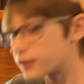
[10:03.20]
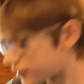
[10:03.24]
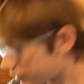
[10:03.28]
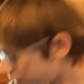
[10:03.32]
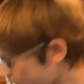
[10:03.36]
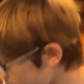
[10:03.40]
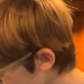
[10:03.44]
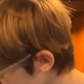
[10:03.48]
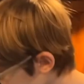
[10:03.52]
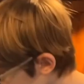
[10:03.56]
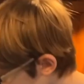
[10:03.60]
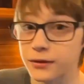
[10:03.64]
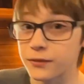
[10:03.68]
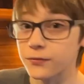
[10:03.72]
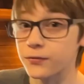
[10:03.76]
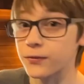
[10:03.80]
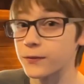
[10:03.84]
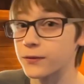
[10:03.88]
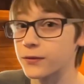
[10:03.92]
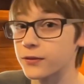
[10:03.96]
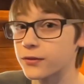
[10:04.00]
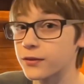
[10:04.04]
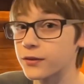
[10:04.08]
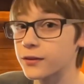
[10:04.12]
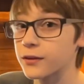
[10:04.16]
my phone
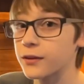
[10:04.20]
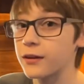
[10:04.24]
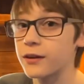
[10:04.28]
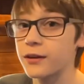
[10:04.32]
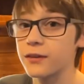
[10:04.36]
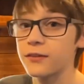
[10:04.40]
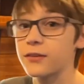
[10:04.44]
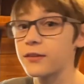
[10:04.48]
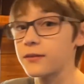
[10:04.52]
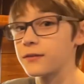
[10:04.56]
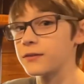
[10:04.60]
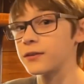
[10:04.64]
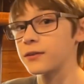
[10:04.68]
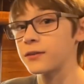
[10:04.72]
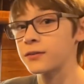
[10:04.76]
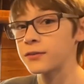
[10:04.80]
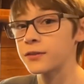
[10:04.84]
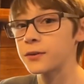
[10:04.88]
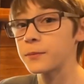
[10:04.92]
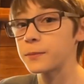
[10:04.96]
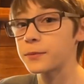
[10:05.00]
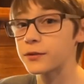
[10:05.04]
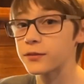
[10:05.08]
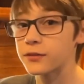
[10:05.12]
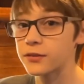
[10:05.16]
started at
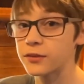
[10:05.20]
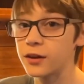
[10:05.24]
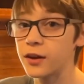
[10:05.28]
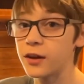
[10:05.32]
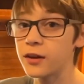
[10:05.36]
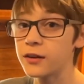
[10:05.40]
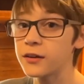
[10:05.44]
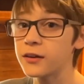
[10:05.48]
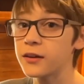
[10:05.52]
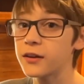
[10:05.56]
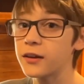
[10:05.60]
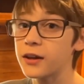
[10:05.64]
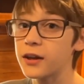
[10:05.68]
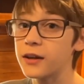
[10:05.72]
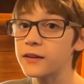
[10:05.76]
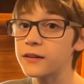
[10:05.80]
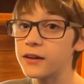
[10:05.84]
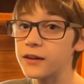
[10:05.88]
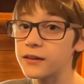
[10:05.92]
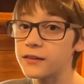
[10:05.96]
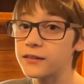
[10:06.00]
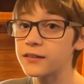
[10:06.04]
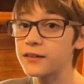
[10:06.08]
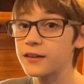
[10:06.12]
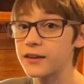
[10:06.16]
73% and
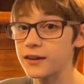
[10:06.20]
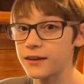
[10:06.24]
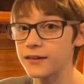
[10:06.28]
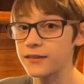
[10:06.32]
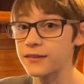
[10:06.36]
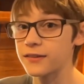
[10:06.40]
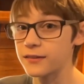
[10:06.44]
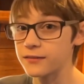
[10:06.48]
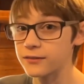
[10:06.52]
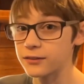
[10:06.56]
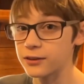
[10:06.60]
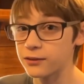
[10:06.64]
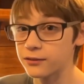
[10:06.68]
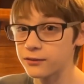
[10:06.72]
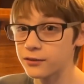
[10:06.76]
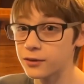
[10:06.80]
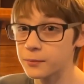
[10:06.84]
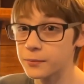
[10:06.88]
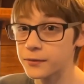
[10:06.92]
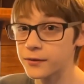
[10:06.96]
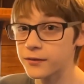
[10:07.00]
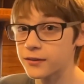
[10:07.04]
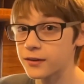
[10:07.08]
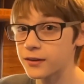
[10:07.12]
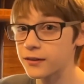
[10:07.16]
ended at
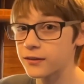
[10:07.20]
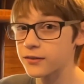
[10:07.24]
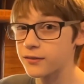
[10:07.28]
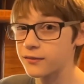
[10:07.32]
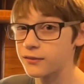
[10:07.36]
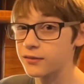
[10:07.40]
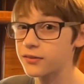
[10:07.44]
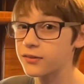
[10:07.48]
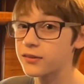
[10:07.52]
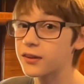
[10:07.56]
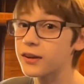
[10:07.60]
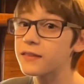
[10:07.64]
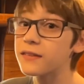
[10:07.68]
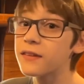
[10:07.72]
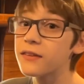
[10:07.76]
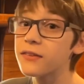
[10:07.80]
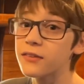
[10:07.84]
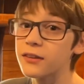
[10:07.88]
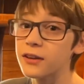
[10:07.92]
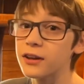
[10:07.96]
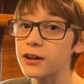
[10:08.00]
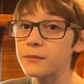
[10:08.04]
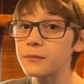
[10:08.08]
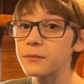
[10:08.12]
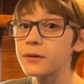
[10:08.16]
73%, so it stayed the
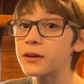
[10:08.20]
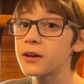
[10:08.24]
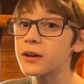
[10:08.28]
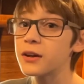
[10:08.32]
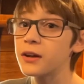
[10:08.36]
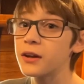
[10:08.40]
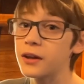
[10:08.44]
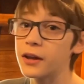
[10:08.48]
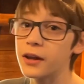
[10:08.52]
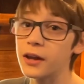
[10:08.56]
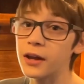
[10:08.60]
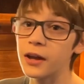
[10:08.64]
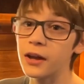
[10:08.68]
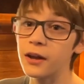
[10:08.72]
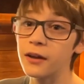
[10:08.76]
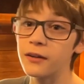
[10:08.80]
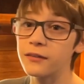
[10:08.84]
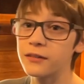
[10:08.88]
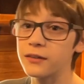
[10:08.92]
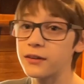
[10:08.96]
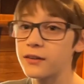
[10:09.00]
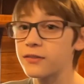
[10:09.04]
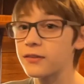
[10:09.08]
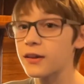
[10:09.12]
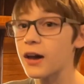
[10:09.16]
same, and
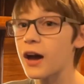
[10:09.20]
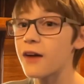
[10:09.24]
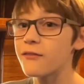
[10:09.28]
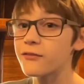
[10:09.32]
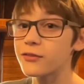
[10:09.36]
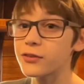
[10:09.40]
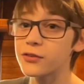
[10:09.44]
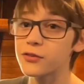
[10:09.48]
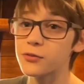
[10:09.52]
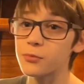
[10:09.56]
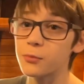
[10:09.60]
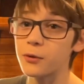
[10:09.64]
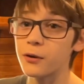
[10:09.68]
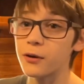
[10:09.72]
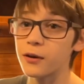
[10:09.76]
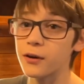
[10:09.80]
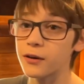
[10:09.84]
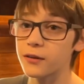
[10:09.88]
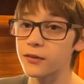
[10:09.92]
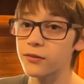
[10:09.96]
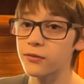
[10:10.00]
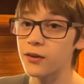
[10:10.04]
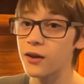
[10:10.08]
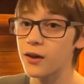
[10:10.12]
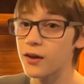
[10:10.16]
its average
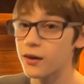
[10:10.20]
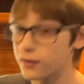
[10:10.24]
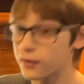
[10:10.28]
watts